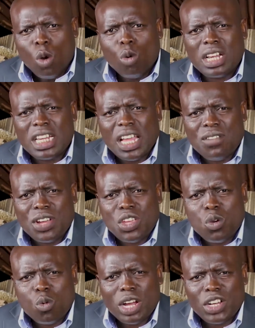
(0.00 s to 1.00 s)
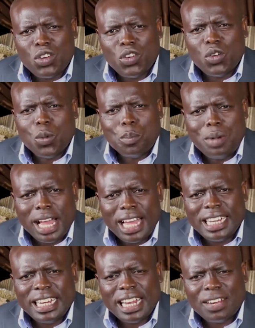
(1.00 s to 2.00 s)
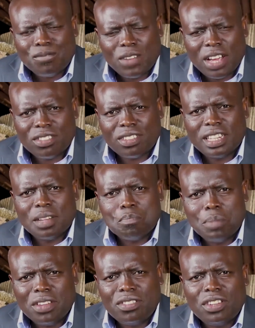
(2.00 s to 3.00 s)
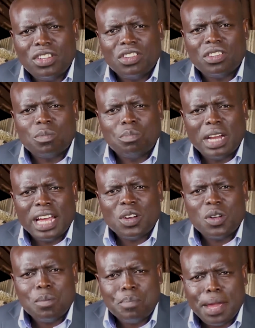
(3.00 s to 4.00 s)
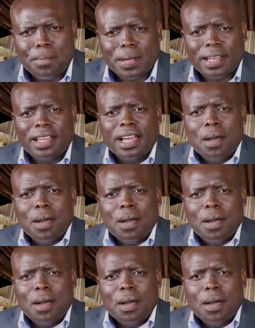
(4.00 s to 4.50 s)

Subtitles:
Whatever you want to do, plan in advance. And the best is plan on paper.